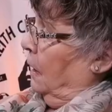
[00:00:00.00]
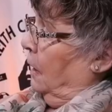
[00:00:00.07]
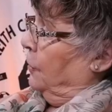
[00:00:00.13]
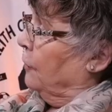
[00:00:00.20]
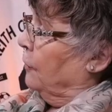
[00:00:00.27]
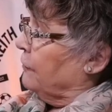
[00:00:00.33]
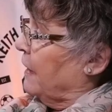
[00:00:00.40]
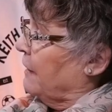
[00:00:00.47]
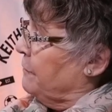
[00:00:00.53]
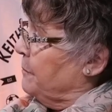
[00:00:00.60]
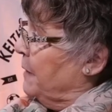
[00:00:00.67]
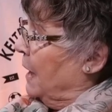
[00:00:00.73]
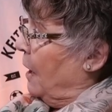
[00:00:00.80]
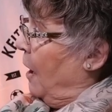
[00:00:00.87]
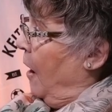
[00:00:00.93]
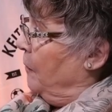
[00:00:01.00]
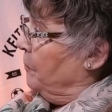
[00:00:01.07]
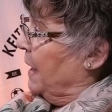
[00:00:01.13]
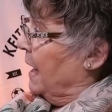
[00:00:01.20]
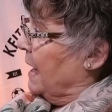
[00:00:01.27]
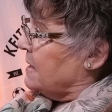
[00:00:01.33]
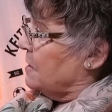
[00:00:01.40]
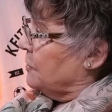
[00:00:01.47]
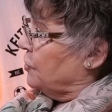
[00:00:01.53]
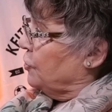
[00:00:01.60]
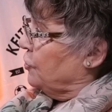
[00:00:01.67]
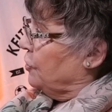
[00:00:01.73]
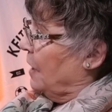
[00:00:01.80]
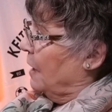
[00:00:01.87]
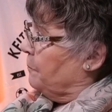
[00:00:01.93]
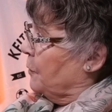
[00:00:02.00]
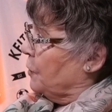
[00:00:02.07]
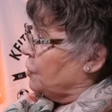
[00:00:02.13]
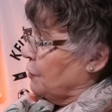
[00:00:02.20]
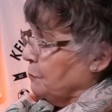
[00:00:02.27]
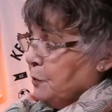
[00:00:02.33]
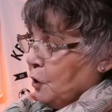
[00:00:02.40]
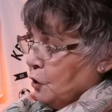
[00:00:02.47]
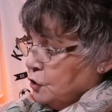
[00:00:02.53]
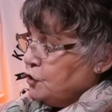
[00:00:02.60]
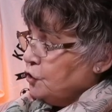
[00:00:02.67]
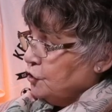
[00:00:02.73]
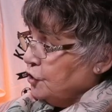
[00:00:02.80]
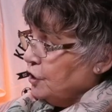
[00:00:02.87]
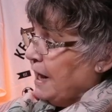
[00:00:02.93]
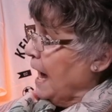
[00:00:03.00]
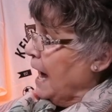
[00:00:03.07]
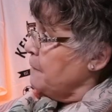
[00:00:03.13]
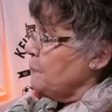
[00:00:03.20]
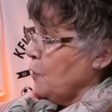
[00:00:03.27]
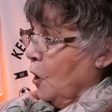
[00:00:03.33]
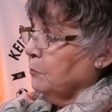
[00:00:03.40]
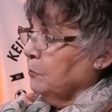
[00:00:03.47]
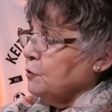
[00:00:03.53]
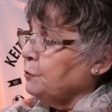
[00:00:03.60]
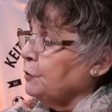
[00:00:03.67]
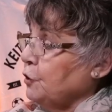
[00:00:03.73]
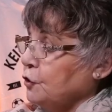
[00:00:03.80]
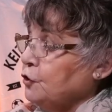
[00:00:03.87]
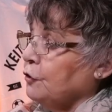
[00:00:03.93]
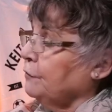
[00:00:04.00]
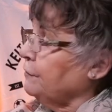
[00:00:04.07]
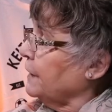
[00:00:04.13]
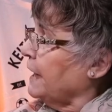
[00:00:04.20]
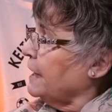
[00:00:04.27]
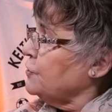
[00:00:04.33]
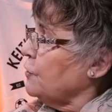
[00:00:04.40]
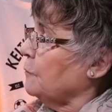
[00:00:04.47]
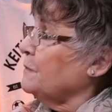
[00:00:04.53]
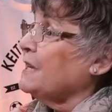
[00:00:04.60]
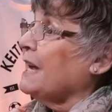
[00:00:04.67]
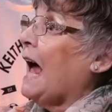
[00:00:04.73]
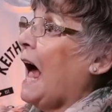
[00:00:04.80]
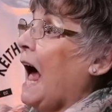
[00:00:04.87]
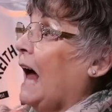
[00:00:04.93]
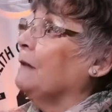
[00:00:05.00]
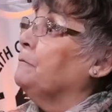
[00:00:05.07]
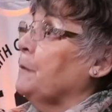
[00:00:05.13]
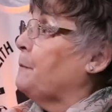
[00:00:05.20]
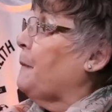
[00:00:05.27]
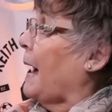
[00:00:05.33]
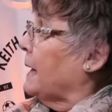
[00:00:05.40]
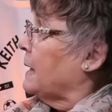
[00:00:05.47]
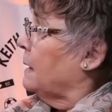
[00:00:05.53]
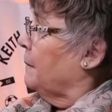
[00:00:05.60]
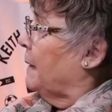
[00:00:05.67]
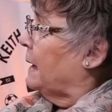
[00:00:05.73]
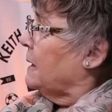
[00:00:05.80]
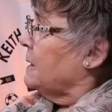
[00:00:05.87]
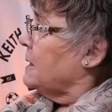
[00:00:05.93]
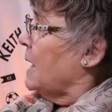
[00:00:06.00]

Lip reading: You've given me a complex of doing that, but because there's a time comes when you do forget something. I'll be back in a minute.